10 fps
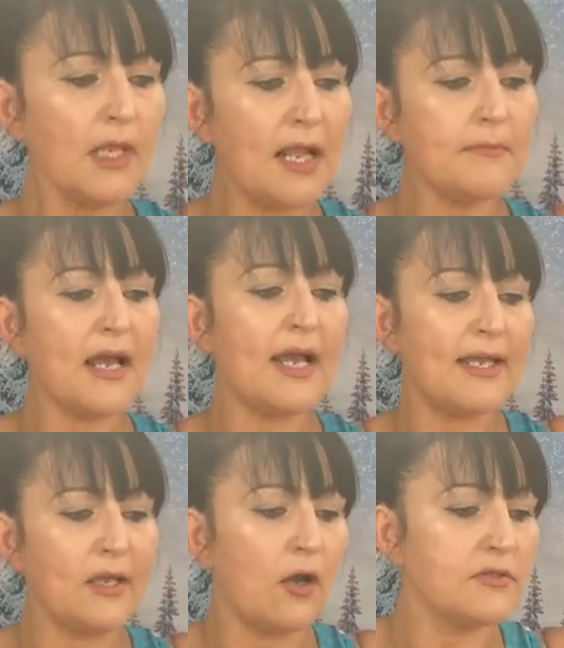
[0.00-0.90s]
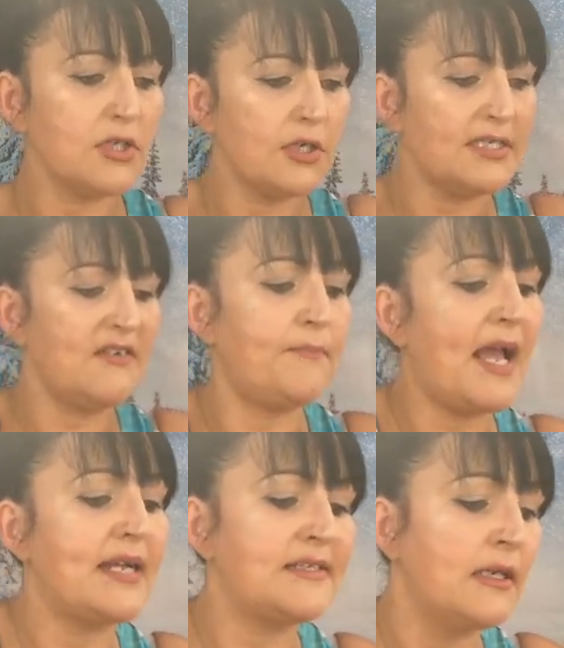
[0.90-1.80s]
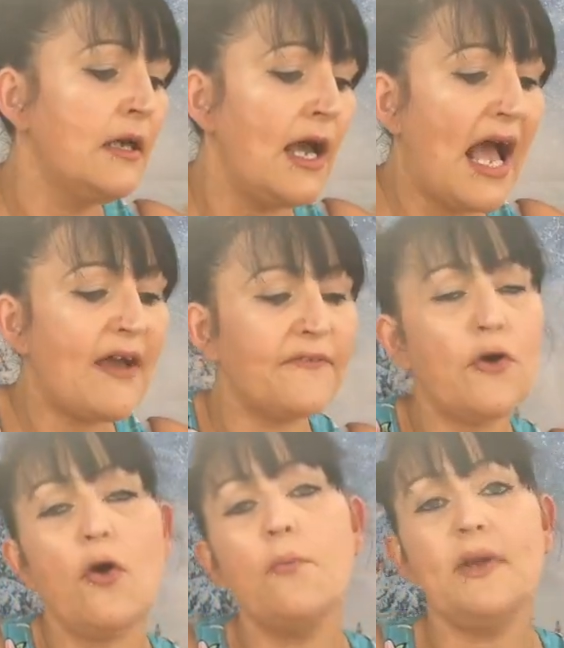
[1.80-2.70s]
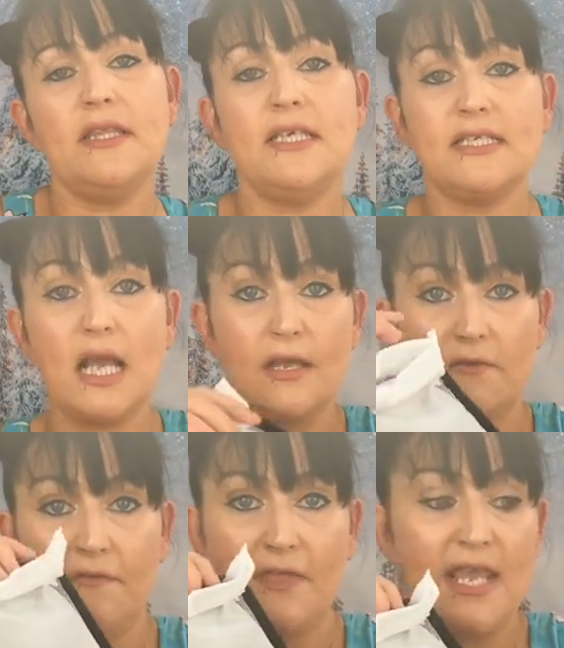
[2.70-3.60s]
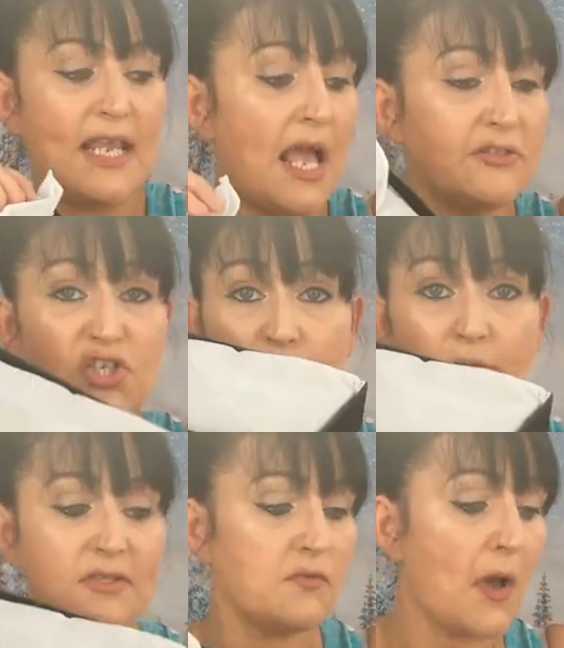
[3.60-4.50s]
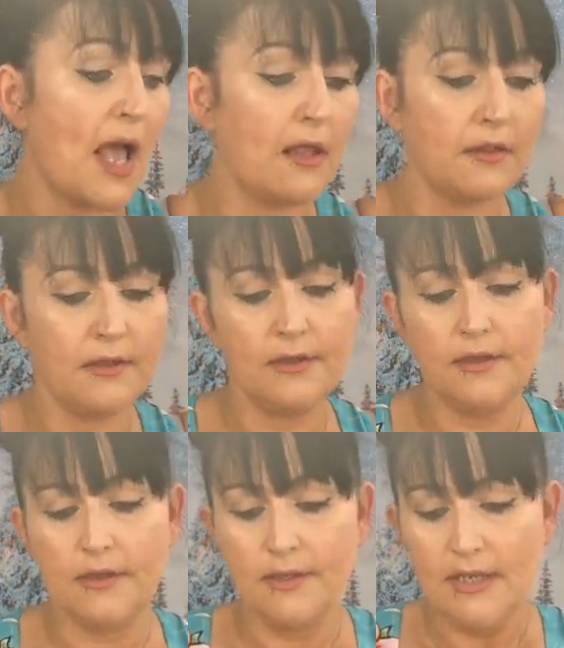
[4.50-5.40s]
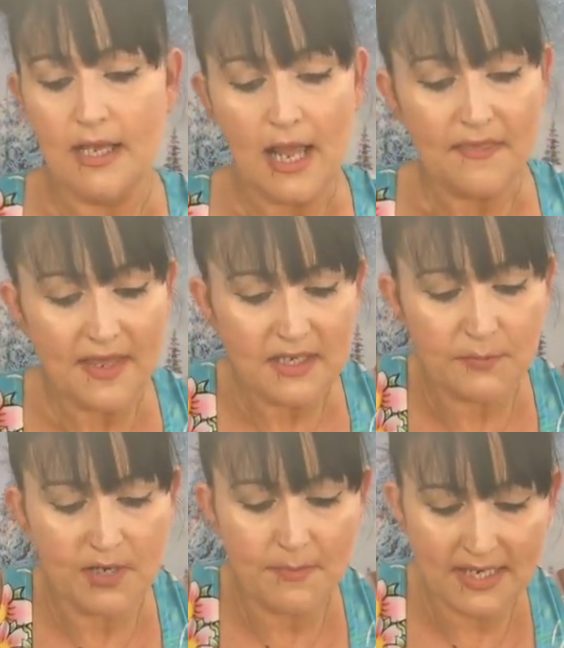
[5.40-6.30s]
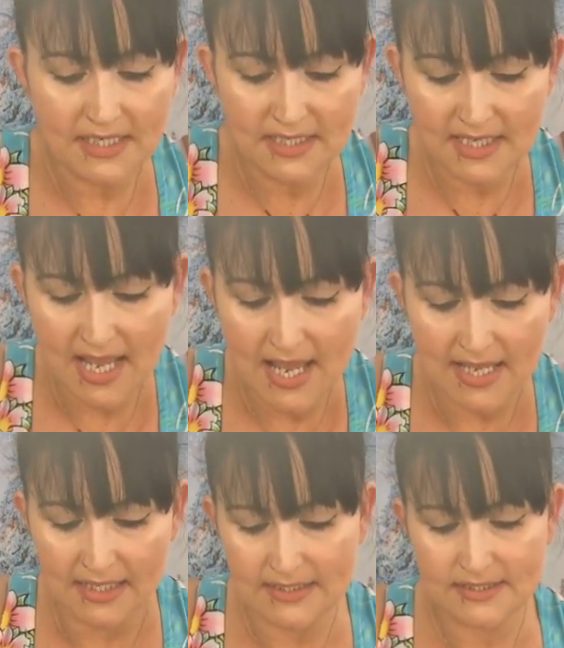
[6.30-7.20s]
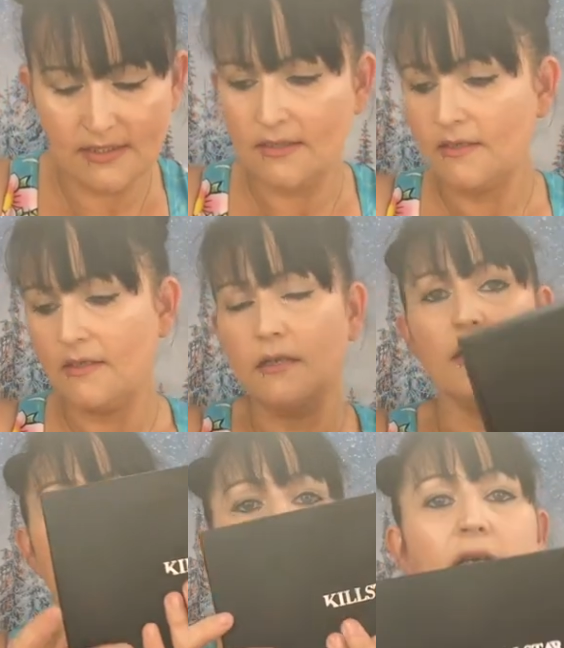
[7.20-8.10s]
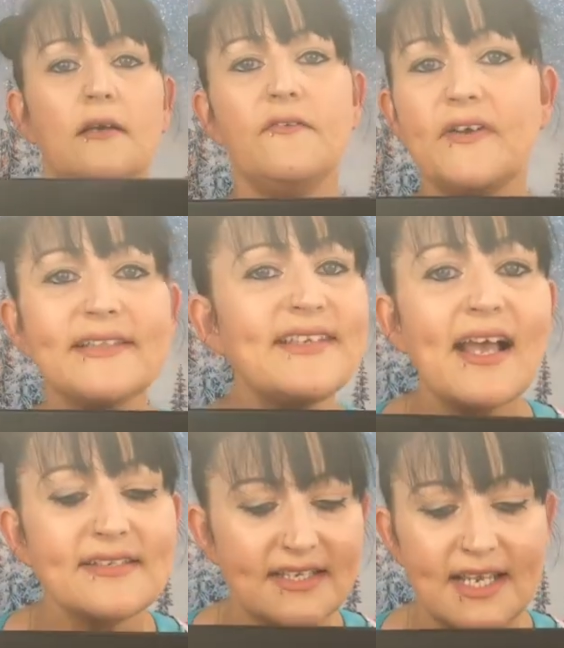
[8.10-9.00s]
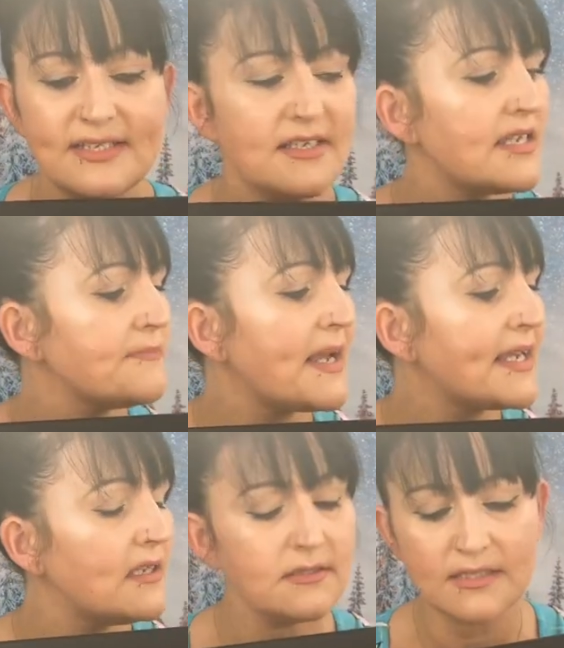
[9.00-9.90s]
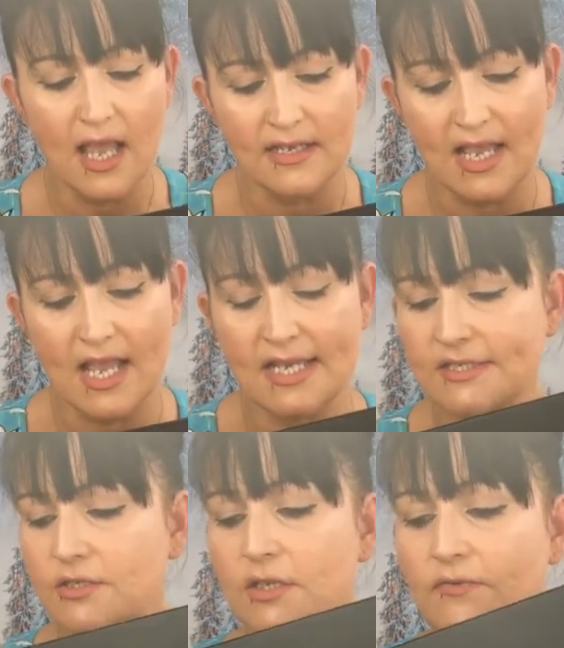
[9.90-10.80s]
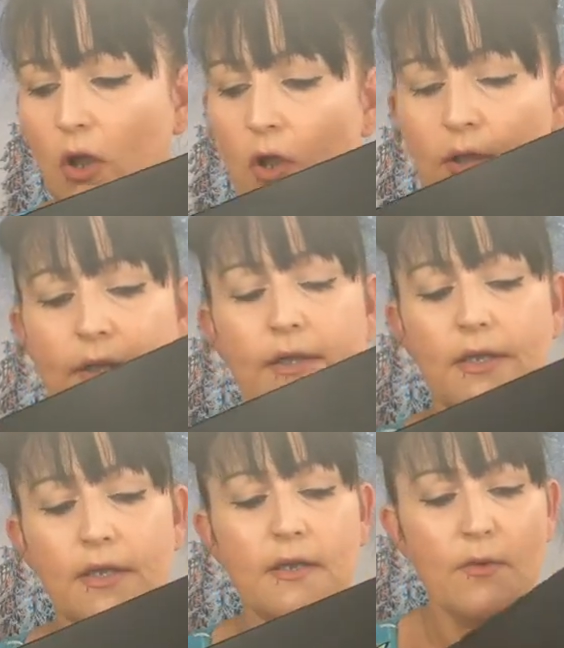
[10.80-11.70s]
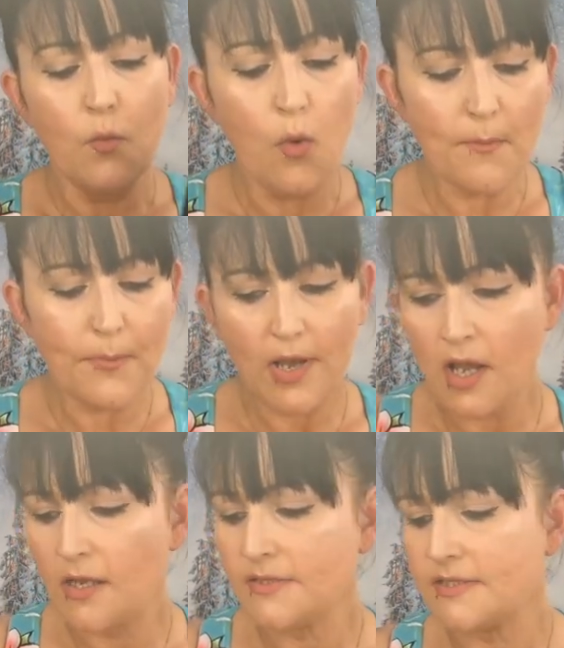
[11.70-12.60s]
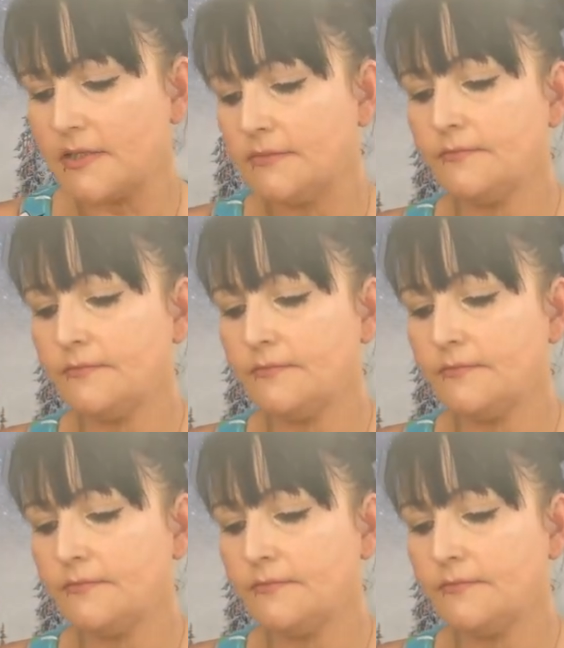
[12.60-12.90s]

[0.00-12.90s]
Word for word: and my alternative bags have come in this kind of thing. And shoes as well. And then you put it back in your case. Fantastic. So that's my Killstar, guys. So you've got one purse,